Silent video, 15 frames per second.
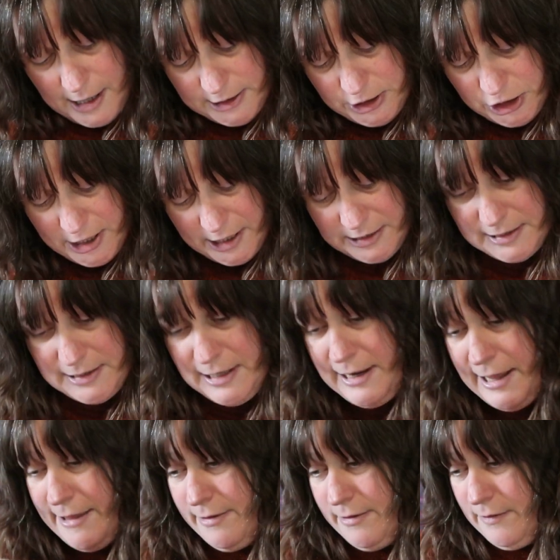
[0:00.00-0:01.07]
I checked the
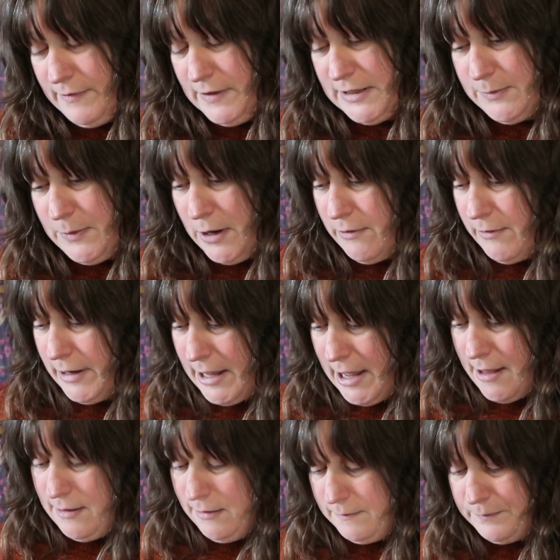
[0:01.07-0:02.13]
length of the sweater
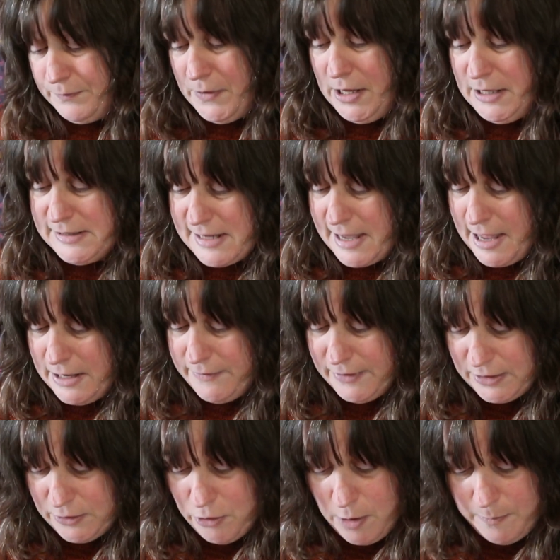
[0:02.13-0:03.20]
again. It's kind of
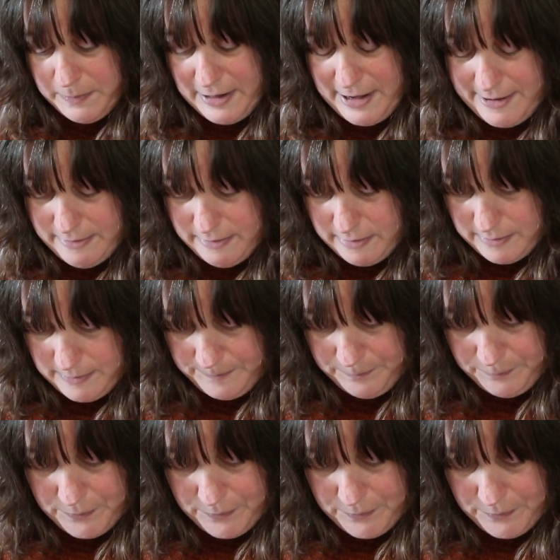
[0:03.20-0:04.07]
at cropped length.